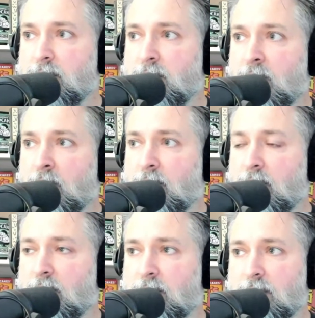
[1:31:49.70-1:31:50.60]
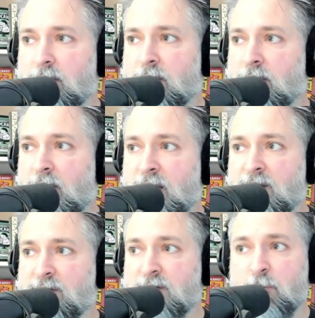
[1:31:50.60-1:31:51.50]
you know, any
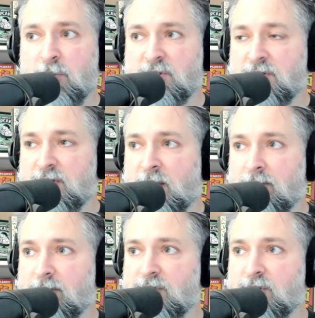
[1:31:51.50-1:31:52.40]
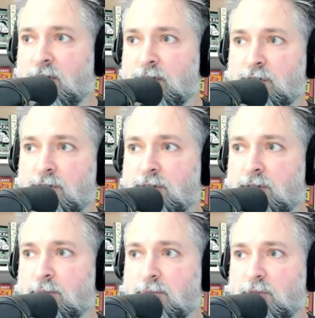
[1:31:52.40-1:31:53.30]
step is a step. As long as you're
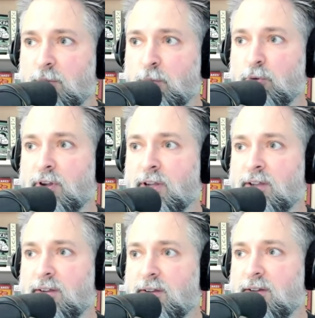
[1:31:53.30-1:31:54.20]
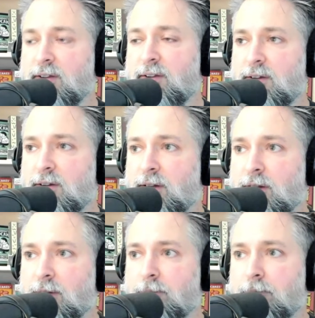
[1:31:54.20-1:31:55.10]
moving,
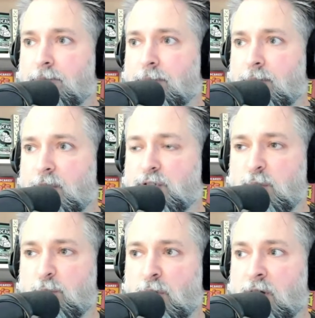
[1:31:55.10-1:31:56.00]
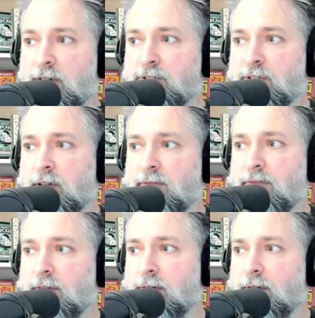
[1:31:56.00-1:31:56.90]
you should be proud of yourself.